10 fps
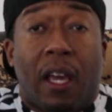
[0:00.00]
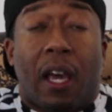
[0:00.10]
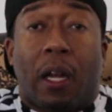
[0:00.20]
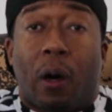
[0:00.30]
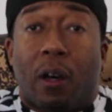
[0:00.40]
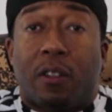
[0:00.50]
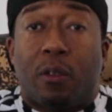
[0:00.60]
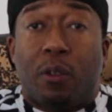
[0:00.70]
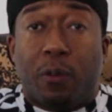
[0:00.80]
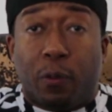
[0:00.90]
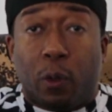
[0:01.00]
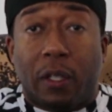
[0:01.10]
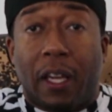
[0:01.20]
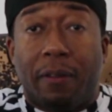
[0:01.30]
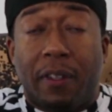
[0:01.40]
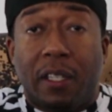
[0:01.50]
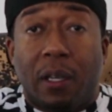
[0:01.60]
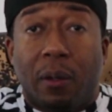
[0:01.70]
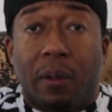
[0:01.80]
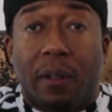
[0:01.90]
and also do 4K
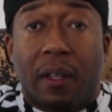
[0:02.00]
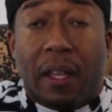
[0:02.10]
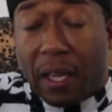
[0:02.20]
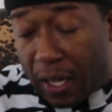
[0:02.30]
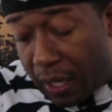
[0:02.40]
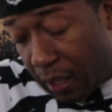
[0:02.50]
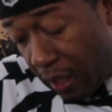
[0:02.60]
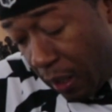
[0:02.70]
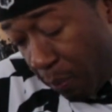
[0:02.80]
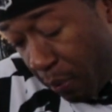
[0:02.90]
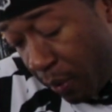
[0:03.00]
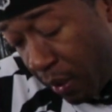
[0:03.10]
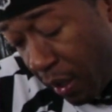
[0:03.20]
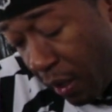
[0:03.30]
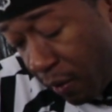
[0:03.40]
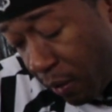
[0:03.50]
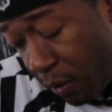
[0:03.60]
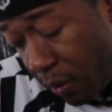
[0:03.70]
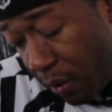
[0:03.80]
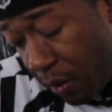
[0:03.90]
video and input
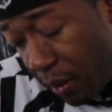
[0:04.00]
other